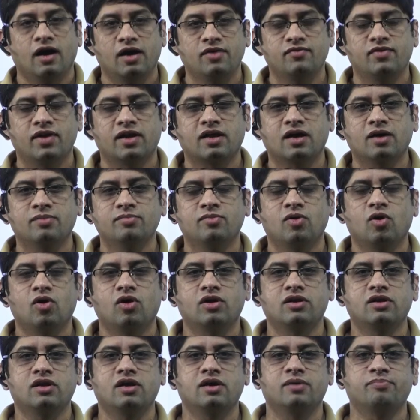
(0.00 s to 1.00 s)
Hi, welcome
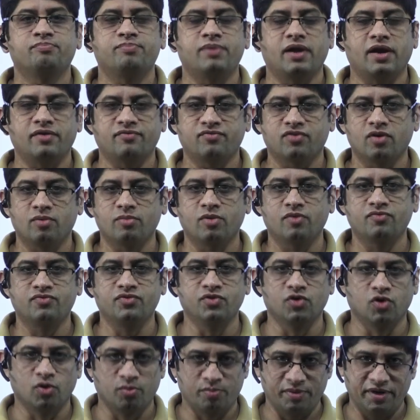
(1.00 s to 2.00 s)
on uh, platform of
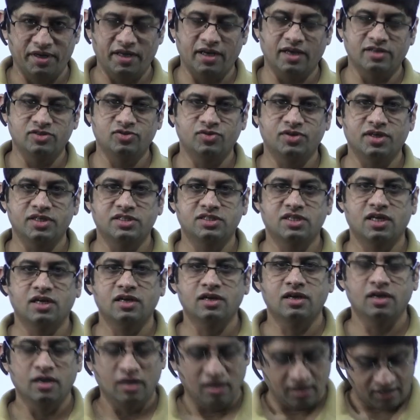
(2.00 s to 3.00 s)
Yourpedia
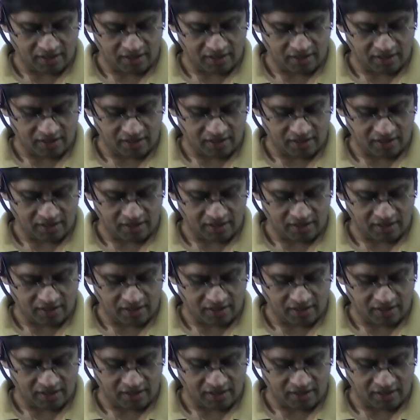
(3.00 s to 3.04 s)
Education.